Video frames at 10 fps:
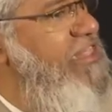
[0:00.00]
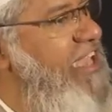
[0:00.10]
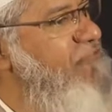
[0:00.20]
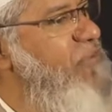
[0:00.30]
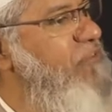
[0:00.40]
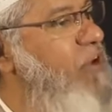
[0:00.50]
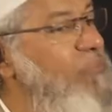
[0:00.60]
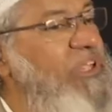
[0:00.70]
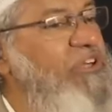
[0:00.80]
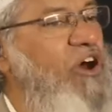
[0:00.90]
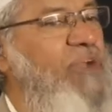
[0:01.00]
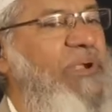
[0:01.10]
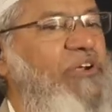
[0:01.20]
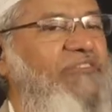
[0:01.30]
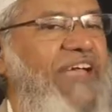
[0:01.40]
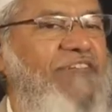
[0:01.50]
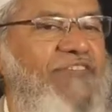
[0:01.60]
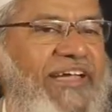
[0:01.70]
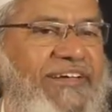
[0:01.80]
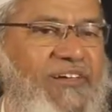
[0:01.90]
save me from the torment of
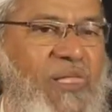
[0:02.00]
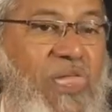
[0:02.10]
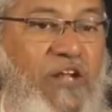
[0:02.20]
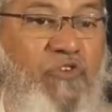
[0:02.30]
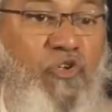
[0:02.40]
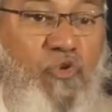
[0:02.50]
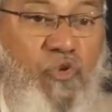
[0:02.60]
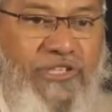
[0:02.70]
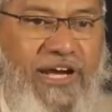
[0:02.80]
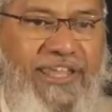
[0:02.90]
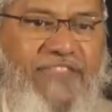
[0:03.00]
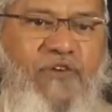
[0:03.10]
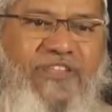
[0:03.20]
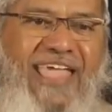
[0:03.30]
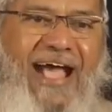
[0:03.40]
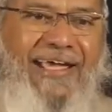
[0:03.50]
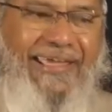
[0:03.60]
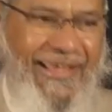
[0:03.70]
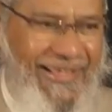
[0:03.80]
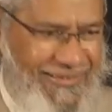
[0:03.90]
hellfire. So 2/3 is for the
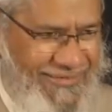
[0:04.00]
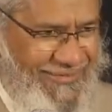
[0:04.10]
akhirah,